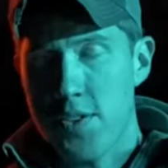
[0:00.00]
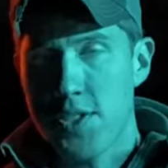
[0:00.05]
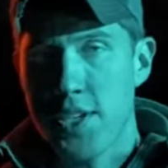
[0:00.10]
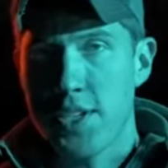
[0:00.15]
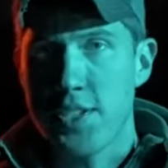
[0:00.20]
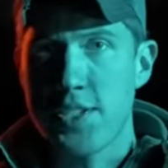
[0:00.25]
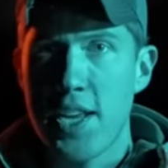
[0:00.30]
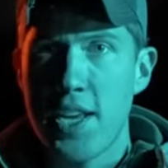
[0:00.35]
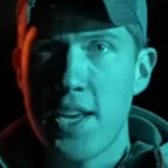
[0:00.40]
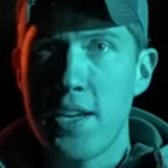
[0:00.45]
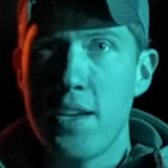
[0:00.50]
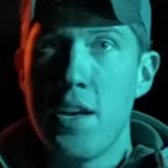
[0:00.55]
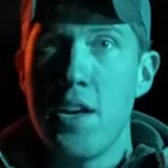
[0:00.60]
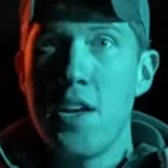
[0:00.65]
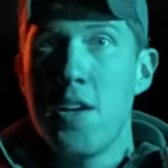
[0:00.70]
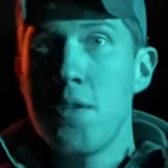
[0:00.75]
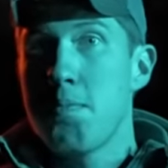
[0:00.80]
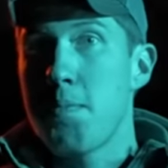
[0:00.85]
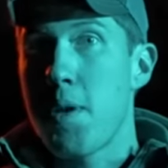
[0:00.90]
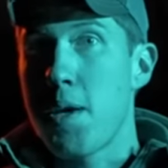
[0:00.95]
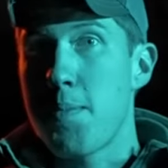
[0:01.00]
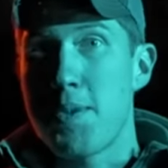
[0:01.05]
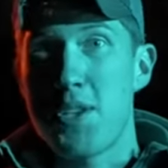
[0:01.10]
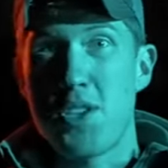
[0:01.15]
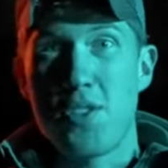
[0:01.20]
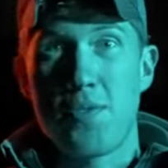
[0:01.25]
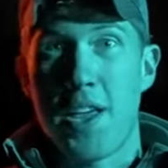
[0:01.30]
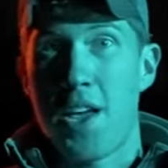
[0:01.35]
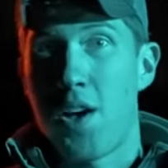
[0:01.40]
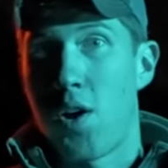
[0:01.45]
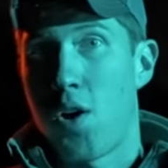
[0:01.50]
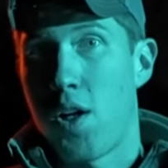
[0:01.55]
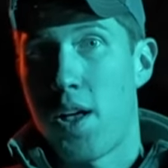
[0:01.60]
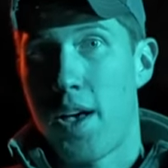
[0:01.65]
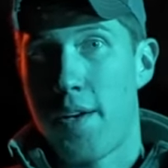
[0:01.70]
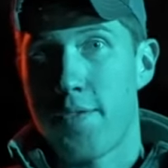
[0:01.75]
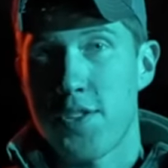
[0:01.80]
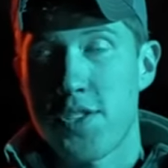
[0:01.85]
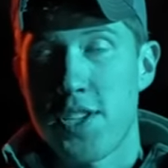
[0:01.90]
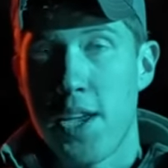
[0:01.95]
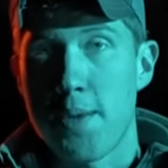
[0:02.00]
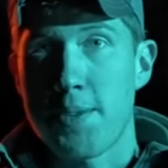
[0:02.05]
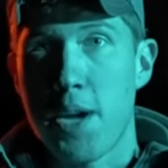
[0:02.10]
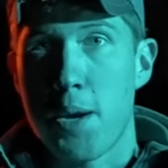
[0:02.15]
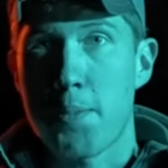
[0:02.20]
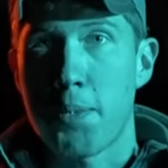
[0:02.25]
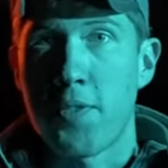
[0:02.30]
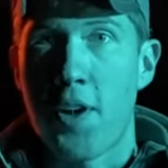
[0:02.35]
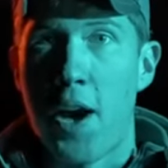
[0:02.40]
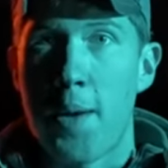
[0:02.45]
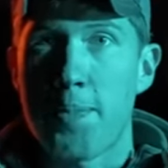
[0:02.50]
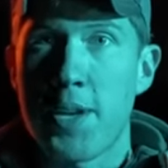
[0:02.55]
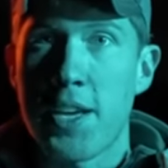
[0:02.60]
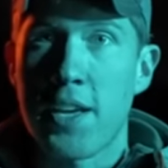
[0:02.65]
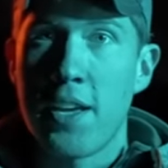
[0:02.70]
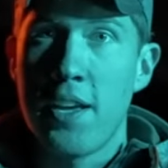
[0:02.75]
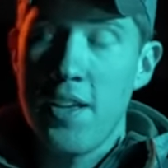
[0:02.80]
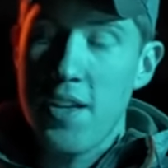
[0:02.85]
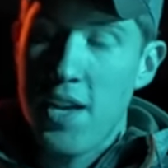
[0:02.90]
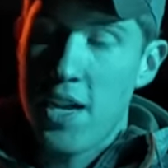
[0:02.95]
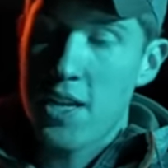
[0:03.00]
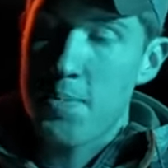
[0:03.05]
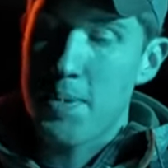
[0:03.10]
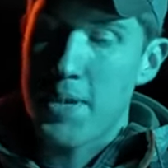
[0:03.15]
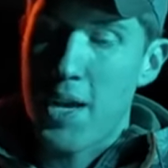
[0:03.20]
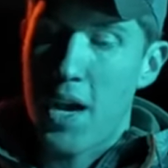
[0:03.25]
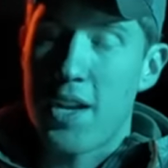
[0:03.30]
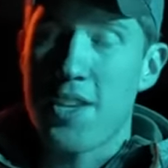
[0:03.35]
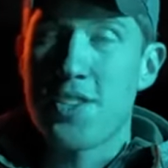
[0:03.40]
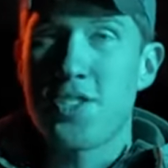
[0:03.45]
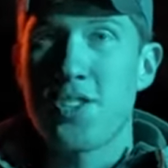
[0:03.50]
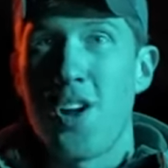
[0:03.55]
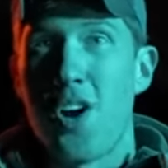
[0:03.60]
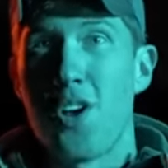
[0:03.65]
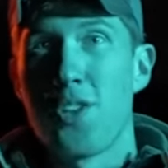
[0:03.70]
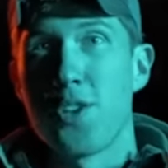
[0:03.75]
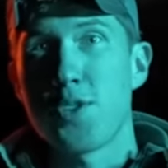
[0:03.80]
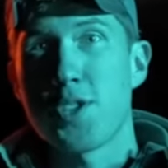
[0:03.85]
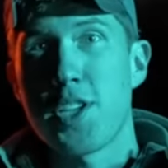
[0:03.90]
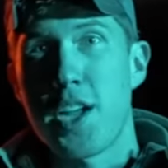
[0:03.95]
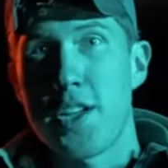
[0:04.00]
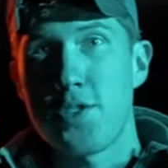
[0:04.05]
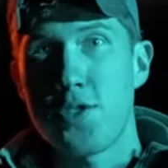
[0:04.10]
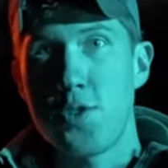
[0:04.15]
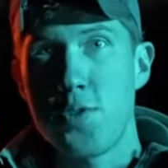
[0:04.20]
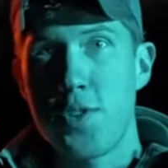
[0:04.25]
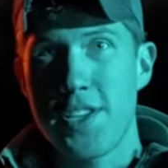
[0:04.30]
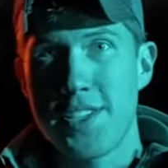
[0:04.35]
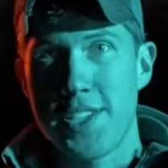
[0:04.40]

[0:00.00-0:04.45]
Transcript: is 16. Maybe they all have the same type of optic. And to be honest, all those guns do the